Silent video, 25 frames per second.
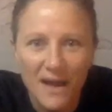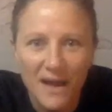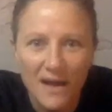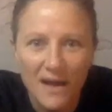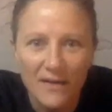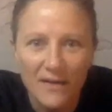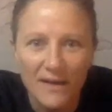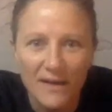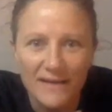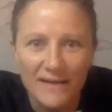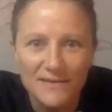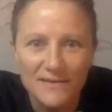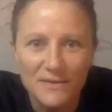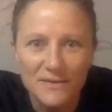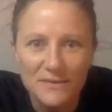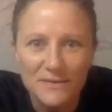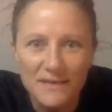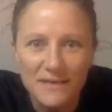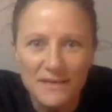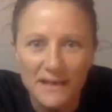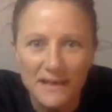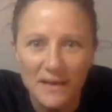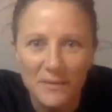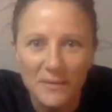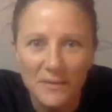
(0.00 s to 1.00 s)
All right, so
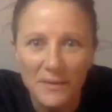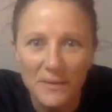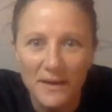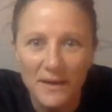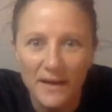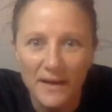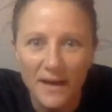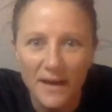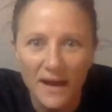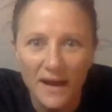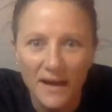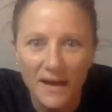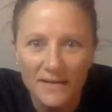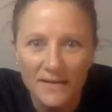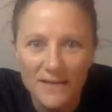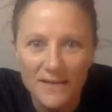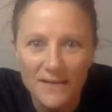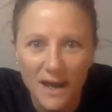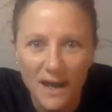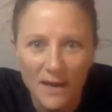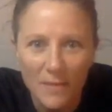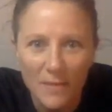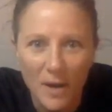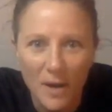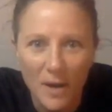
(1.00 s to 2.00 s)
today we're going to
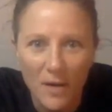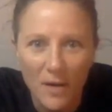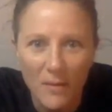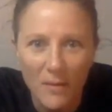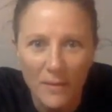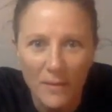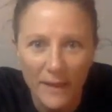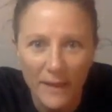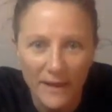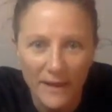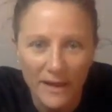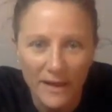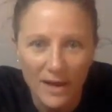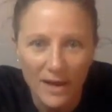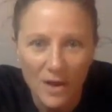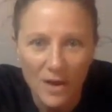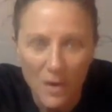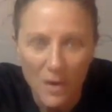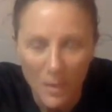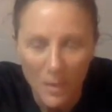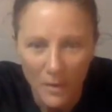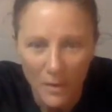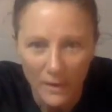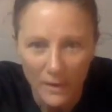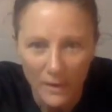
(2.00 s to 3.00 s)
talk about making
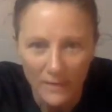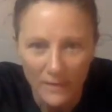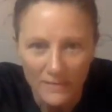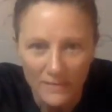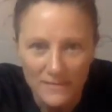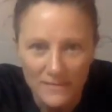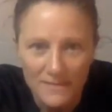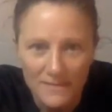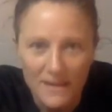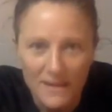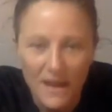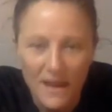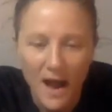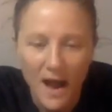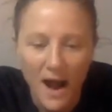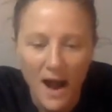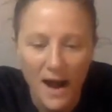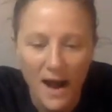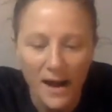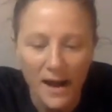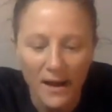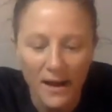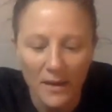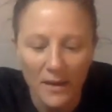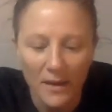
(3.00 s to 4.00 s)
coils.
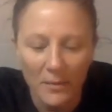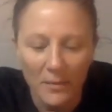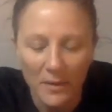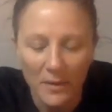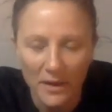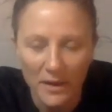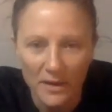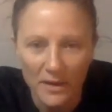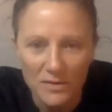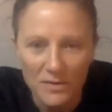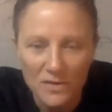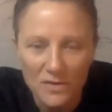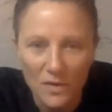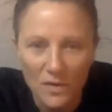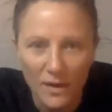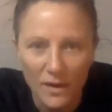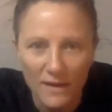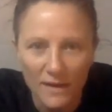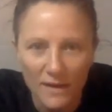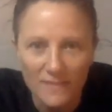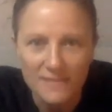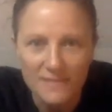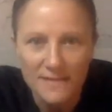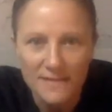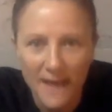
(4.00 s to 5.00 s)
We're going to use
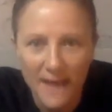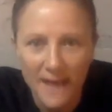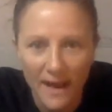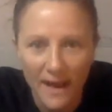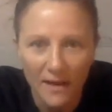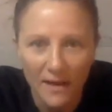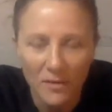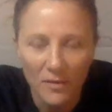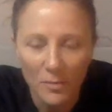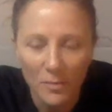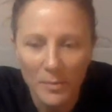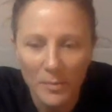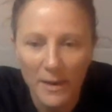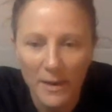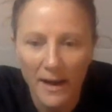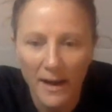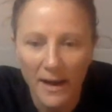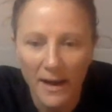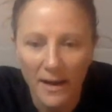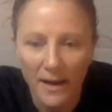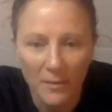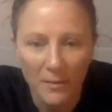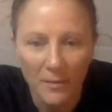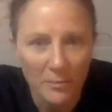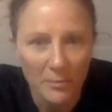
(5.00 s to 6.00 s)
coils to help
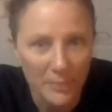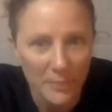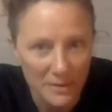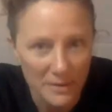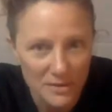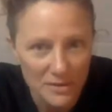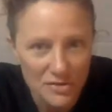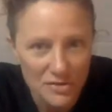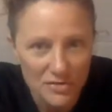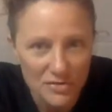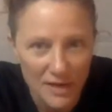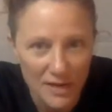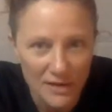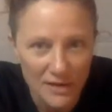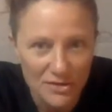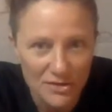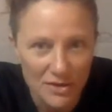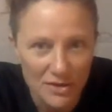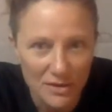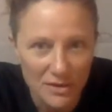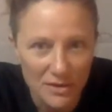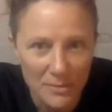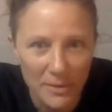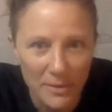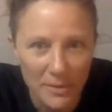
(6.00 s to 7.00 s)
build the
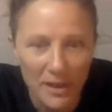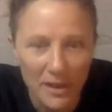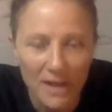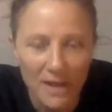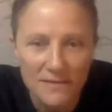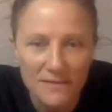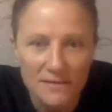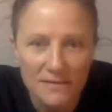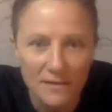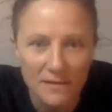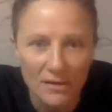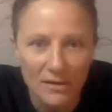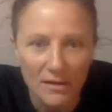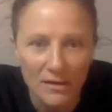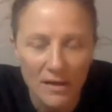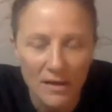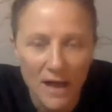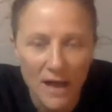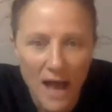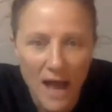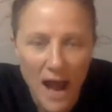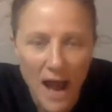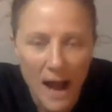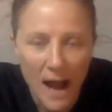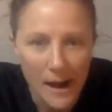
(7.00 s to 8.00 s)
structure, but also
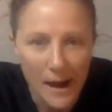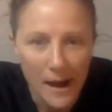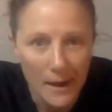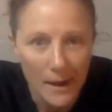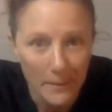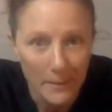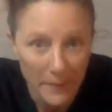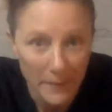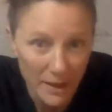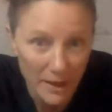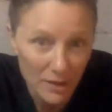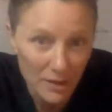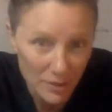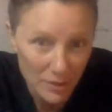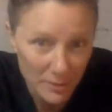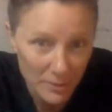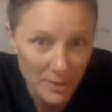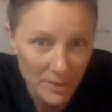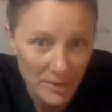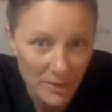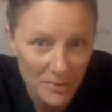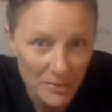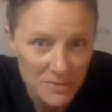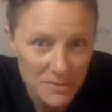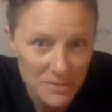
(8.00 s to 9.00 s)
it could be
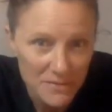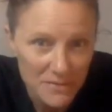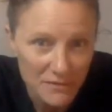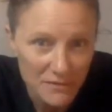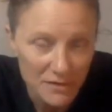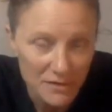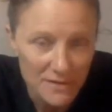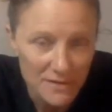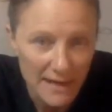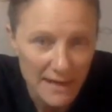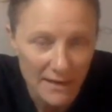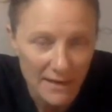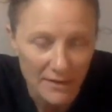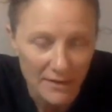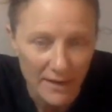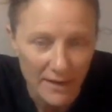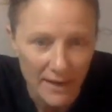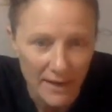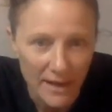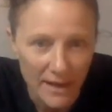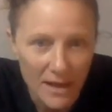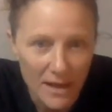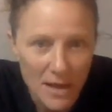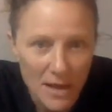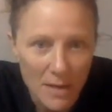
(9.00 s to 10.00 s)
used for
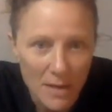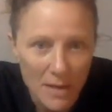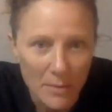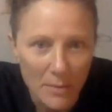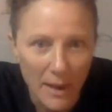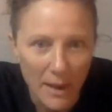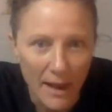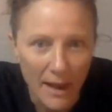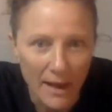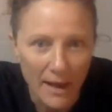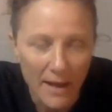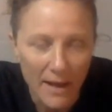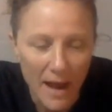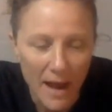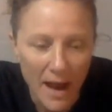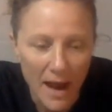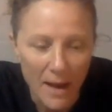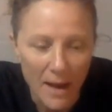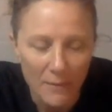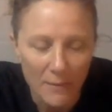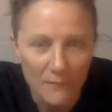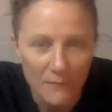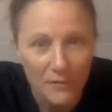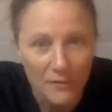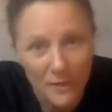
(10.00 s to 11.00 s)
decorating. But
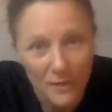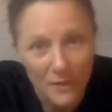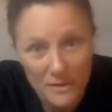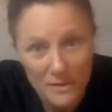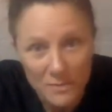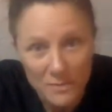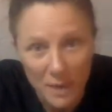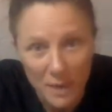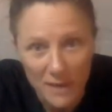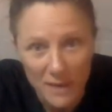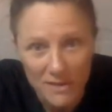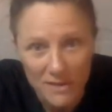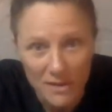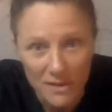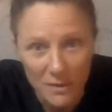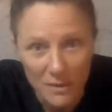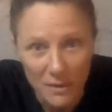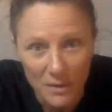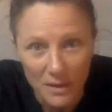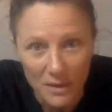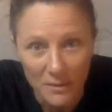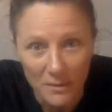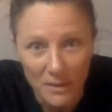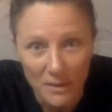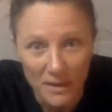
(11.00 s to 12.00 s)
for this project, we're
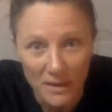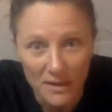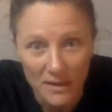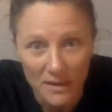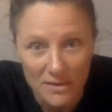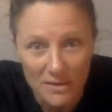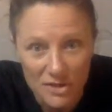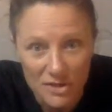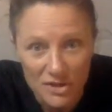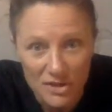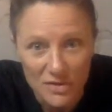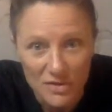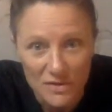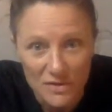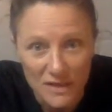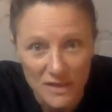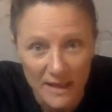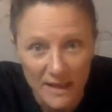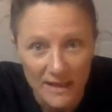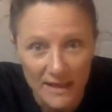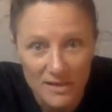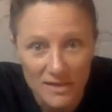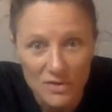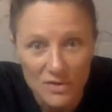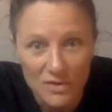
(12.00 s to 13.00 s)
going to be just using
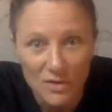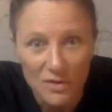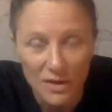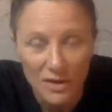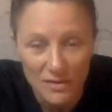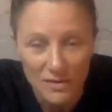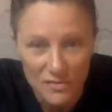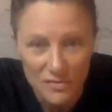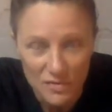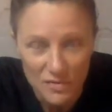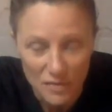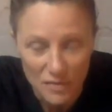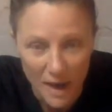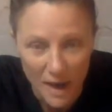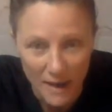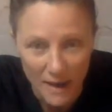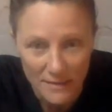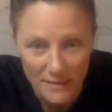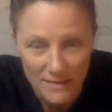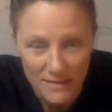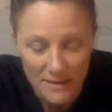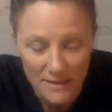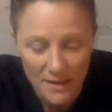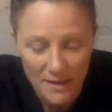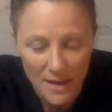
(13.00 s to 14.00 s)
it to
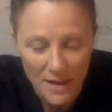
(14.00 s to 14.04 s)
construct.